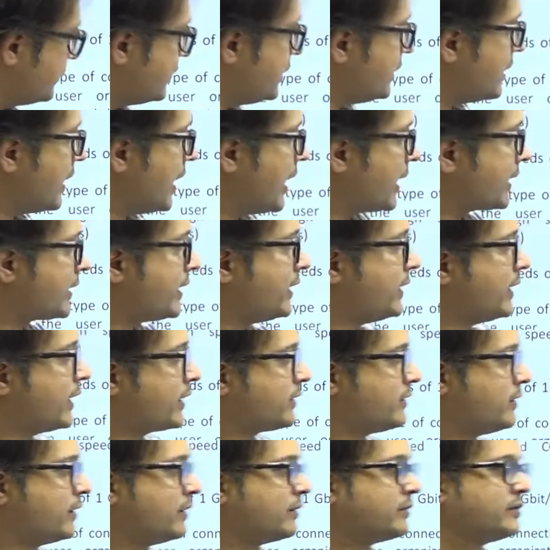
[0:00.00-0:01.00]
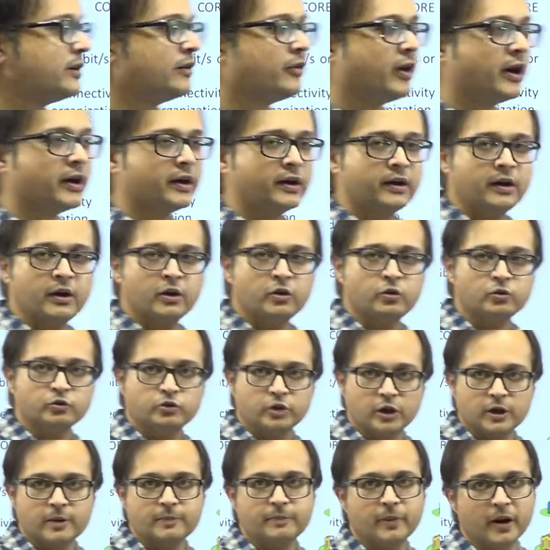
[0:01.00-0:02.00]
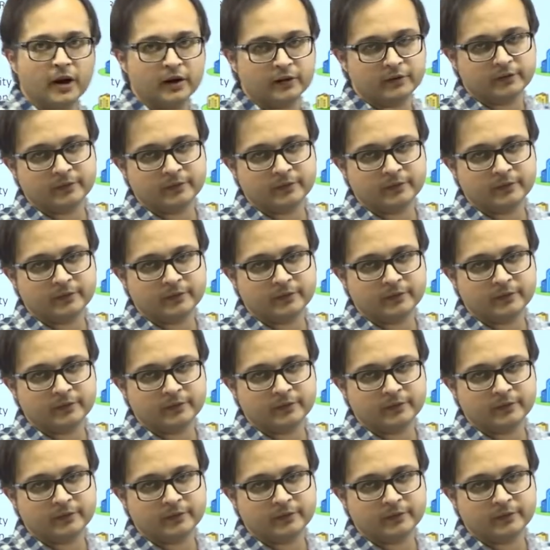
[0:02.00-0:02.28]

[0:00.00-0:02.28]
architecture is divided into three parts.